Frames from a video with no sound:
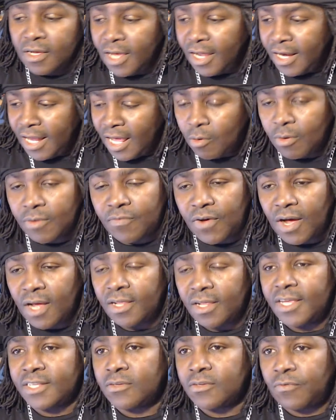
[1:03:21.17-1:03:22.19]
And now it
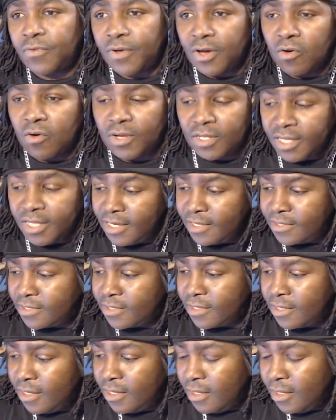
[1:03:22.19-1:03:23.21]
finally has a fair release